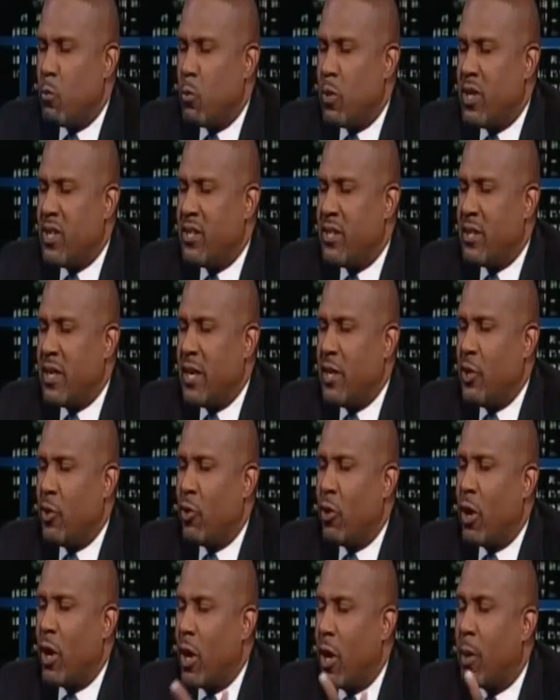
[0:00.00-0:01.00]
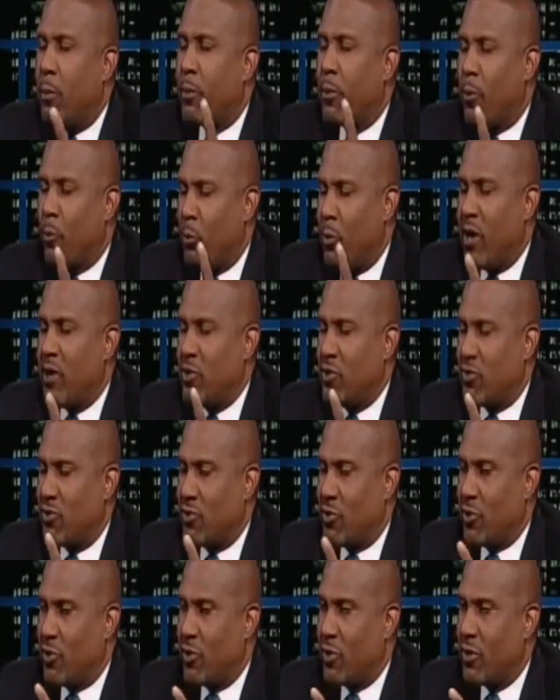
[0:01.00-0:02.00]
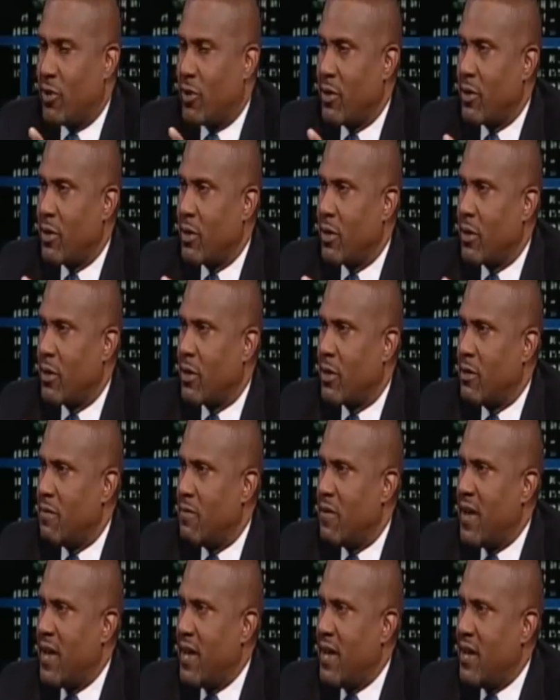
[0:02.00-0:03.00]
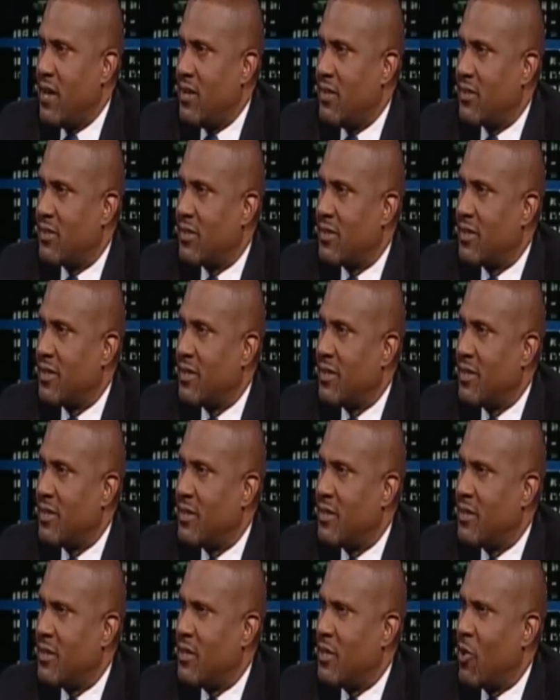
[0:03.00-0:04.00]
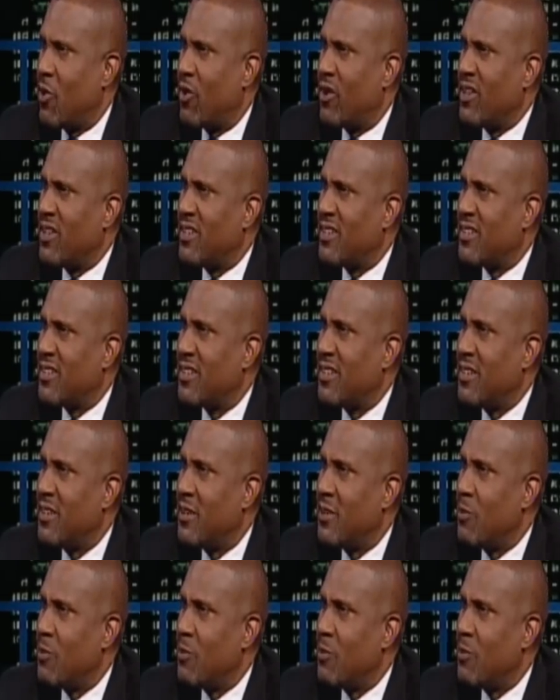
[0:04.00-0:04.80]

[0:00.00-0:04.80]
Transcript: What is it that your upper register conveys to the audience?